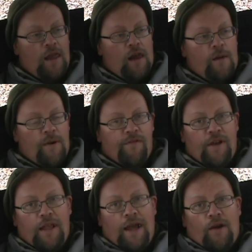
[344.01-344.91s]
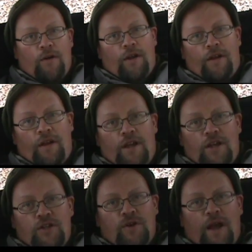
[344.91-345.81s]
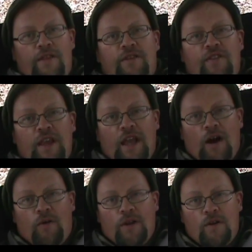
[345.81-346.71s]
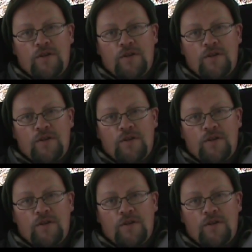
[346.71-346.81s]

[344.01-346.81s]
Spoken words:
I finally got her to try this thing out,